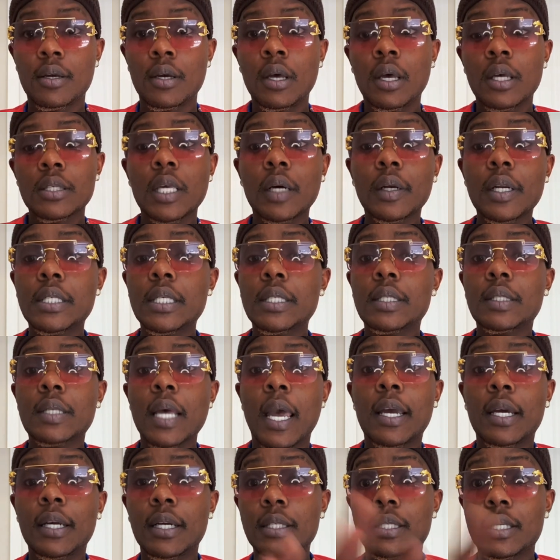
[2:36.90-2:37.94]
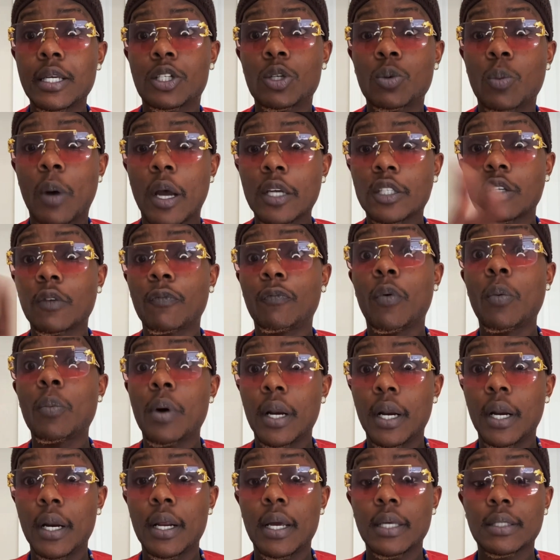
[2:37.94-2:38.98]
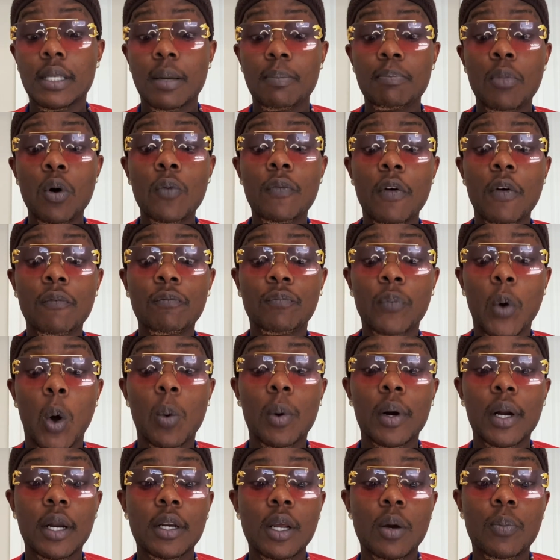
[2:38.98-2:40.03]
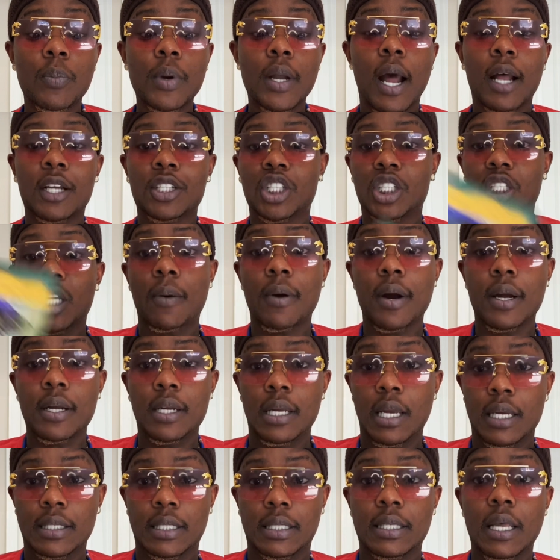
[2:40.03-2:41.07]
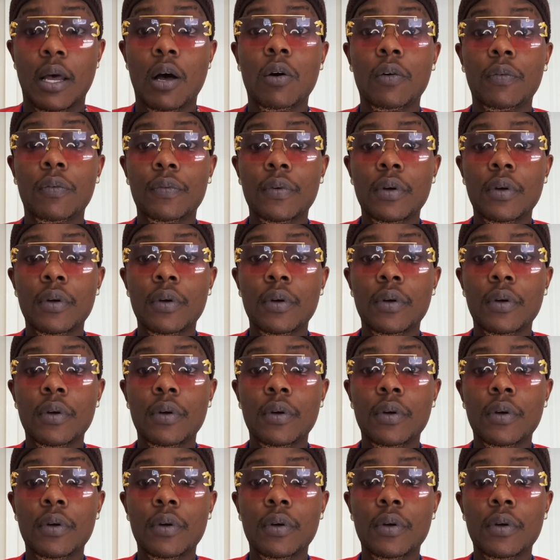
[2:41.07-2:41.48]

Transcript: So this is taking the situation for what it is and moving forward. And then we got sharing yourself.